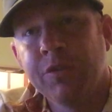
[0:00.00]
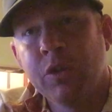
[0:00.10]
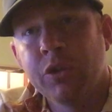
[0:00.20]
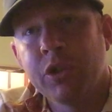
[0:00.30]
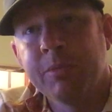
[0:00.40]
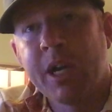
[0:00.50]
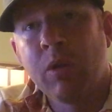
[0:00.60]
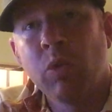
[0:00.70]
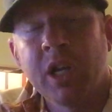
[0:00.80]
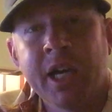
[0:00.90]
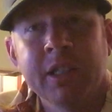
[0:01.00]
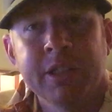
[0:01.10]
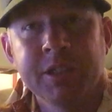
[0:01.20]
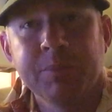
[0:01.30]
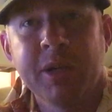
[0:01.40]
future about what
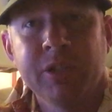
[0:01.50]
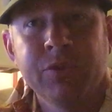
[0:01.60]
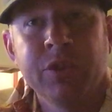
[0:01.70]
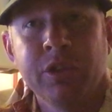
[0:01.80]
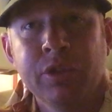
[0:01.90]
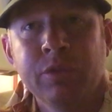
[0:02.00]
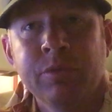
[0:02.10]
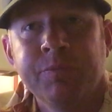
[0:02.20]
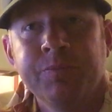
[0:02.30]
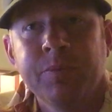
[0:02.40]
island is best for you,